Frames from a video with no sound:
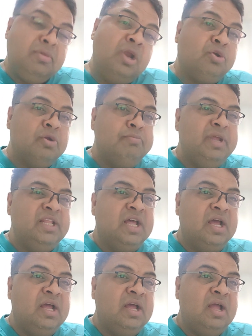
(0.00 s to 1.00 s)
could be
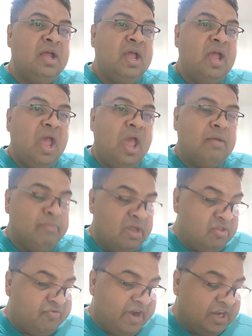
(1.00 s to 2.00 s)
the
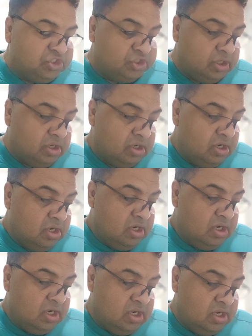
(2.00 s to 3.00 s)
hangman's fracture.
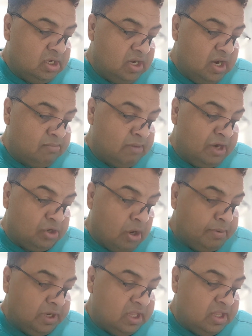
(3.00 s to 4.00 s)
And my
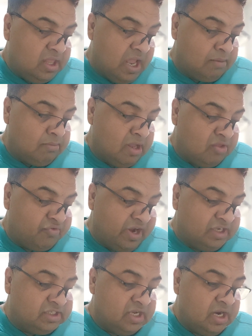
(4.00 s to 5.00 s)
topic is hangman's
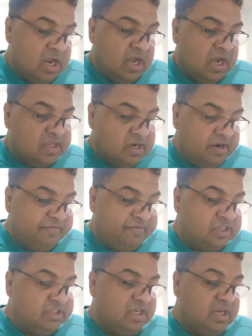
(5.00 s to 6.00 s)
fracture. Other
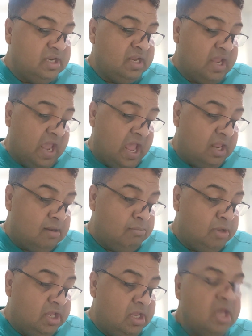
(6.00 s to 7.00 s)
differential
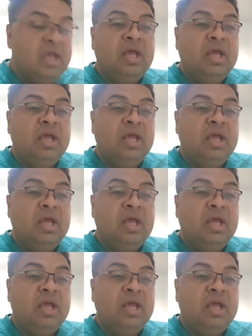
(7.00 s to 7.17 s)
can be